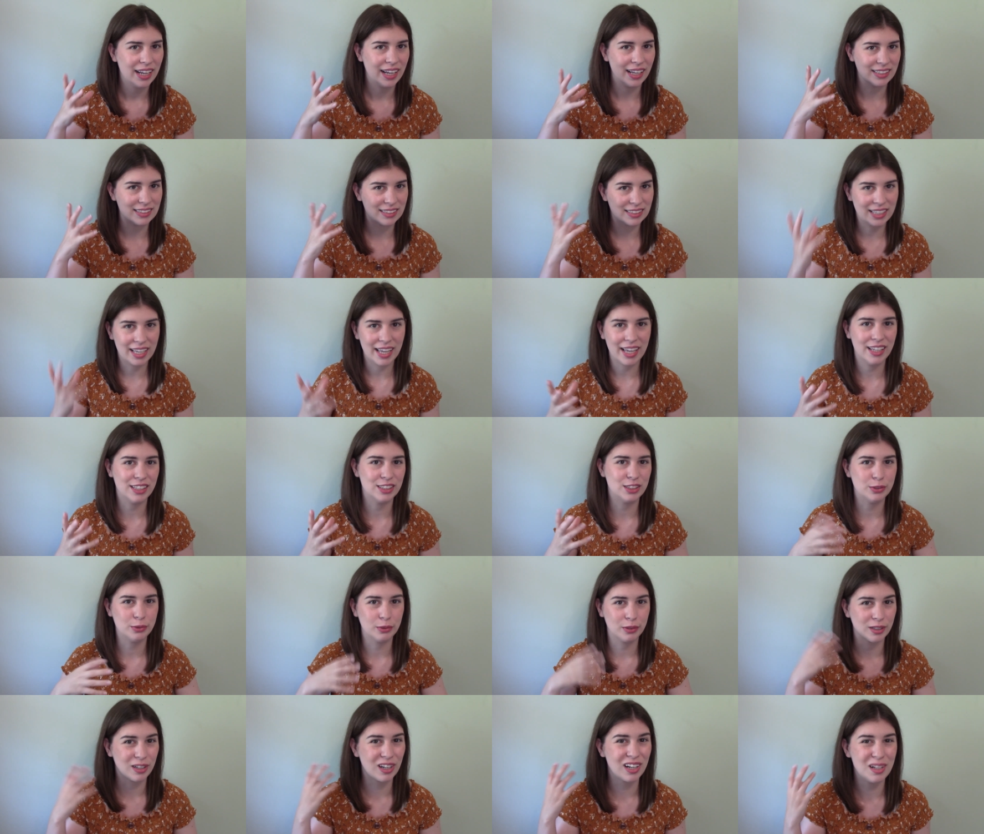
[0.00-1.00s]
it's kids
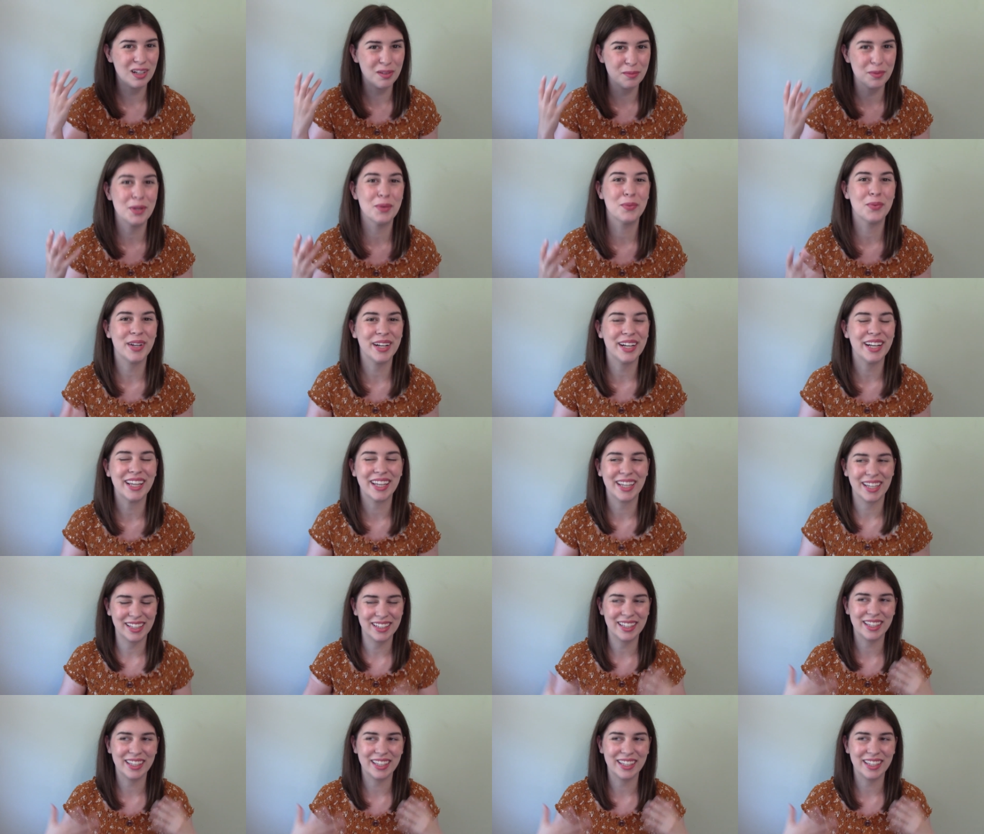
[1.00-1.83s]
who are going to be reading it.